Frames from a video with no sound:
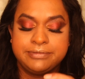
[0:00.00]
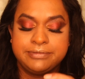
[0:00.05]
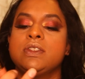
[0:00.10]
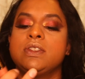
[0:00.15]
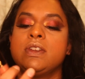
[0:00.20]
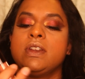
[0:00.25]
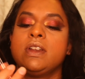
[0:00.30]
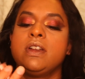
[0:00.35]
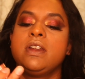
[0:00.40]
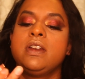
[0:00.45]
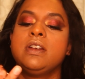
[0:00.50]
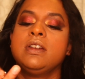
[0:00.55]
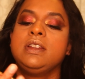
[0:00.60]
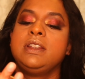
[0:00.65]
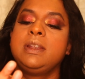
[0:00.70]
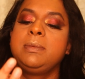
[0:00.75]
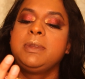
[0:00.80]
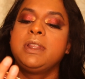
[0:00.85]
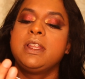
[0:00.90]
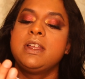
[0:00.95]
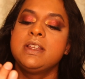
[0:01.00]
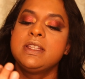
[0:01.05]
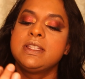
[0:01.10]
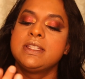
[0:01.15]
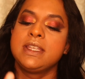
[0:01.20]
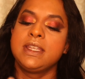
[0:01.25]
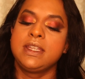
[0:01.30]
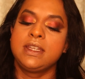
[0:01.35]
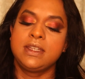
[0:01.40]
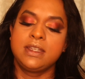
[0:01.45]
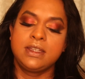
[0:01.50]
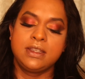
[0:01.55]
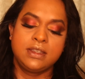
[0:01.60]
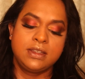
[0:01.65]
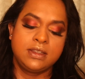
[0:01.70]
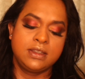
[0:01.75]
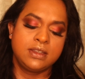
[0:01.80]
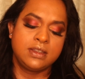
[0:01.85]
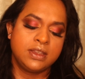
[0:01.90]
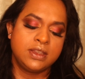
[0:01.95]
So I got her lip gloss in
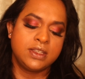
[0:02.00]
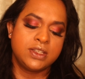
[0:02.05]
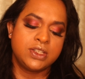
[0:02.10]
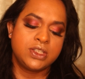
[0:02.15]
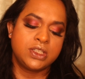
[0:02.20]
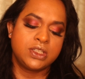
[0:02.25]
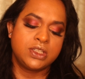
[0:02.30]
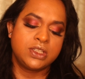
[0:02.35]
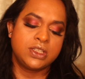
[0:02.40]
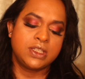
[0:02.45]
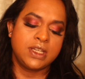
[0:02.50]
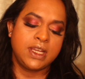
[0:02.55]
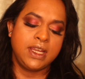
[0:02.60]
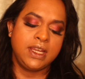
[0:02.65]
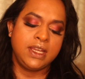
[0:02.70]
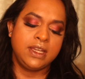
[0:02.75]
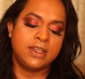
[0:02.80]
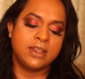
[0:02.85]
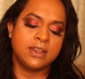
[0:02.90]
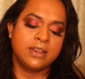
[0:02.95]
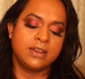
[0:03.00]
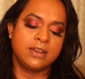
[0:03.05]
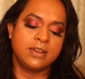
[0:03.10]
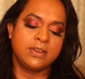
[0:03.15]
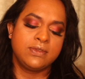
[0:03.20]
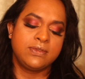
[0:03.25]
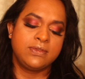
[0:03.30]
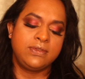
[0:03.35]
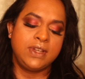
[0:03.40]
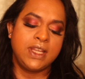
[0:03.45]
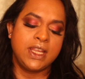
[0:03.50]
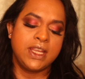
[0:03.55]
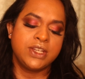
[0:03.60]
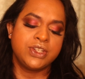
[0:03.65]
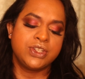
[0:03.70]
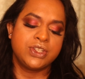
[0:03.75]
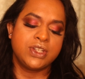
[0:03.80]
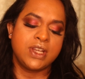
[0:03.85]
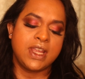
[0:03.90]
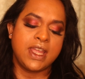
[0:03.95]
uh, the shade
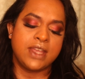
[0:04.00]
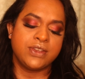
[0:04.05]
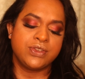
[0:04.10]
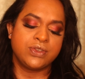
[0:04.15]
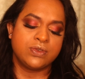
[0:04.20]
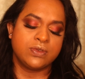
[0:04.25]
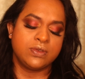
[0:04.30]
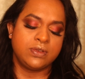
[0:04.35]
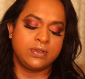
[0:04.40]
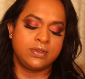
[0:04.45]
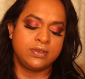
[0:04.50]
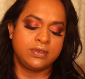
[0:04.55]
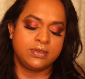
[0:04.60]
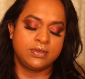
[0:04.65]
Flesh Astral.